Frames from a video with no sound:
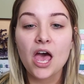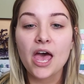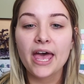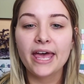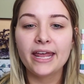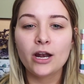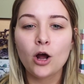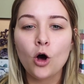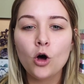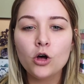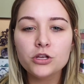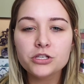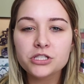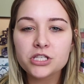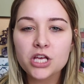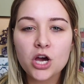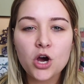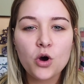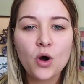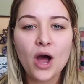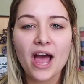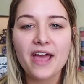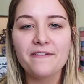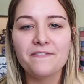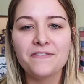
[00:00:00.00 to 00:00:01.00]
And also,
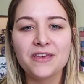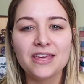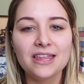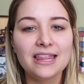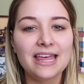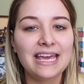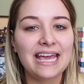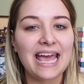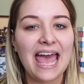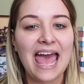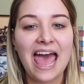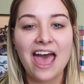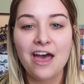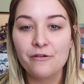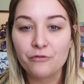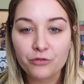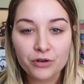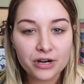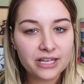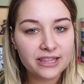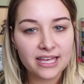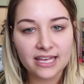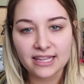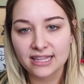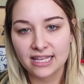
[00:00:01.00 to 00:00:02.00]
I feel like
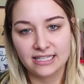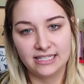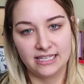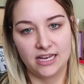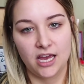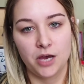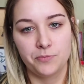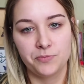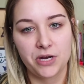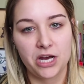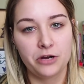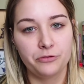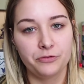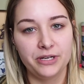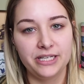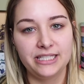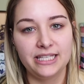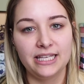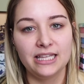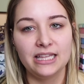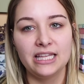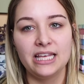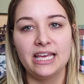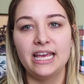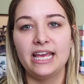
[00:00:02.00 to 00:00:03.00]
everything that's come out
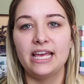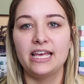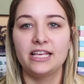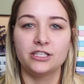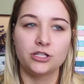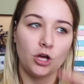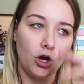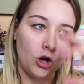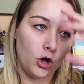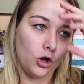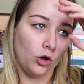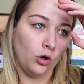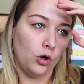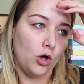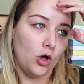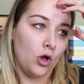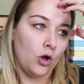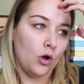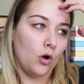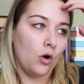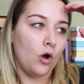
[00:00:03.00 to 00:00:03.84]
recently is all